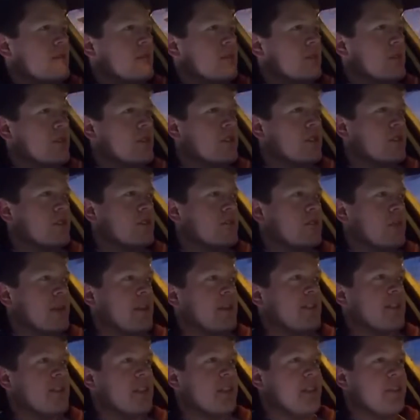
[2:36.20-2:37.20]
because
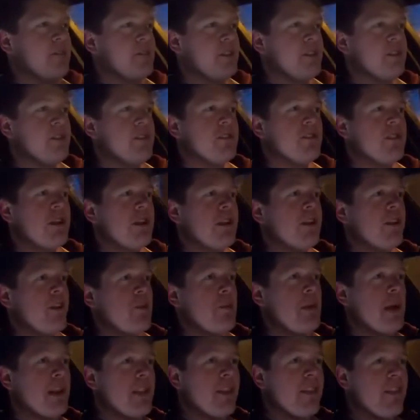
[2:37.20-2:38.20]
basically vehicles aren't
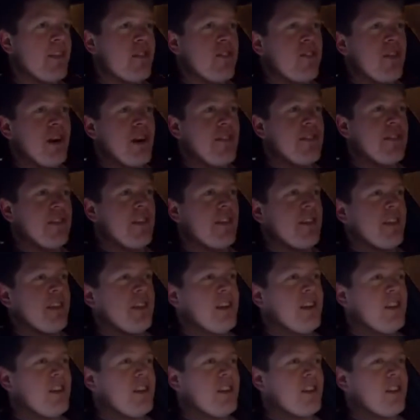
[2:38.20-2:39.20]
expected to drive in these
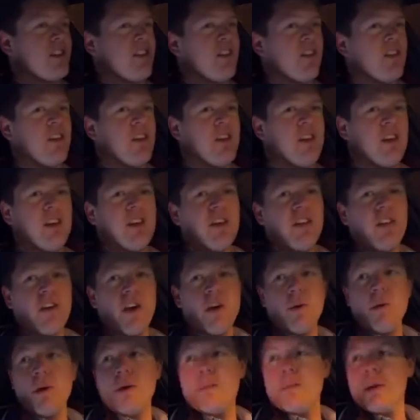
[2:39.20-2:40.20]
conditions. So
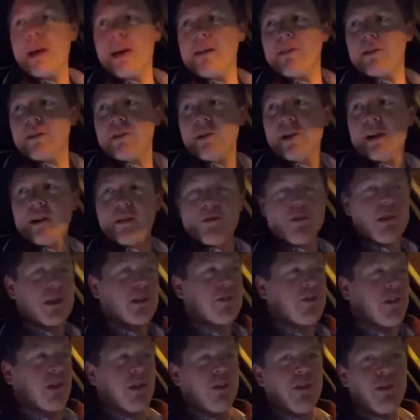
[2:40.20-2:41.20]
I won't be having quite as
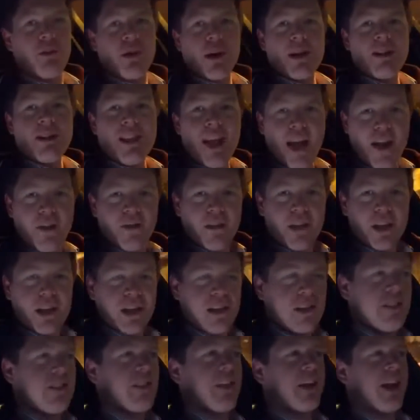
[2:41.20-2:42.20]
much fun on the way down the
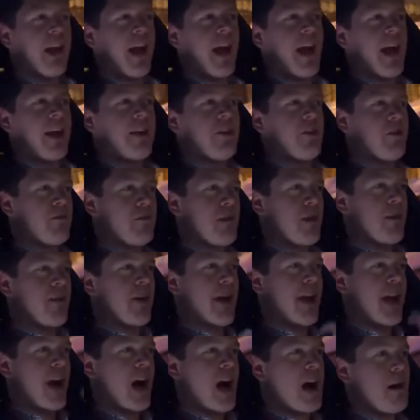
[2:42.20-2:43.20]
hill that I had on my
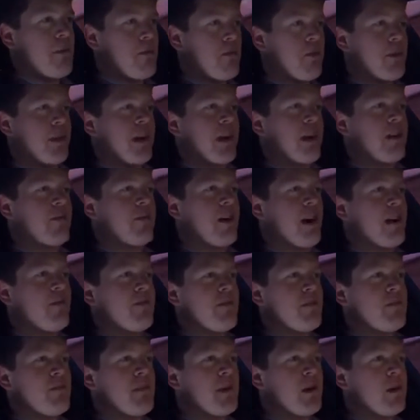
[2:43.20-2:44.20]
way up when I
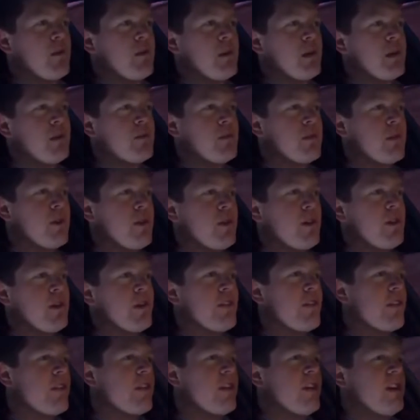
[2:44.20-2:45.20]
arrived in Mirabel,
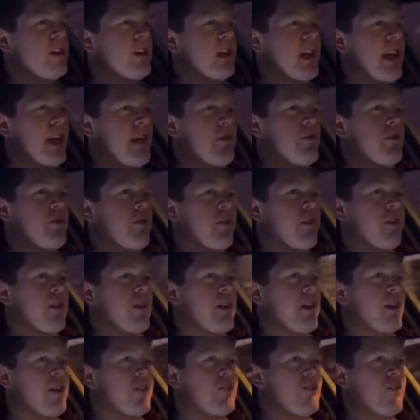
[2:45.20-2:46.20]
because it was
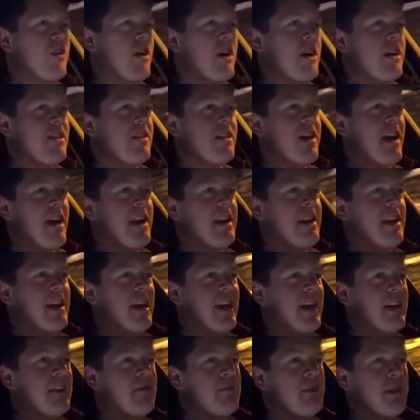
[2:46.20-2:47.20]
dry then,
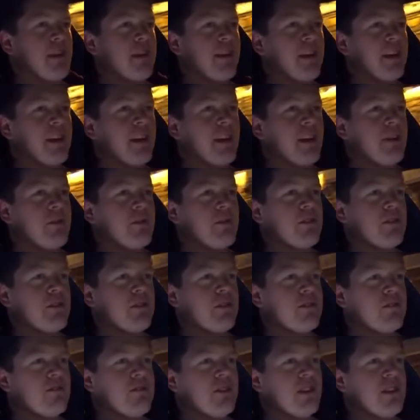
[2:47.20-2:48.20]
and basically I was
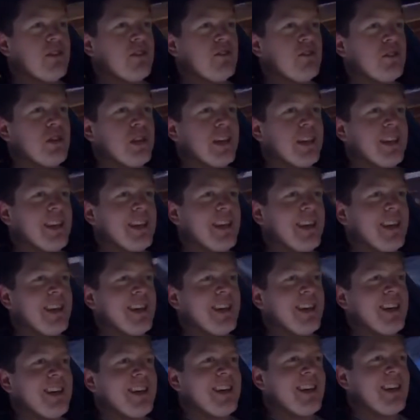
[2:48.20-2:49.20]
enjoying
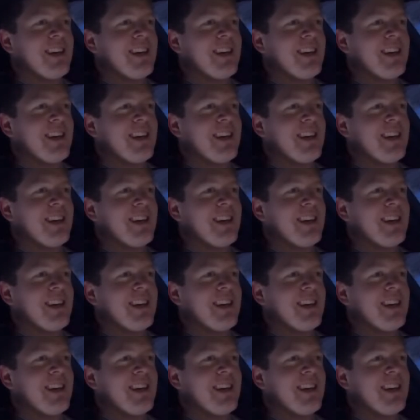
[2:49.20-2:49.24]
the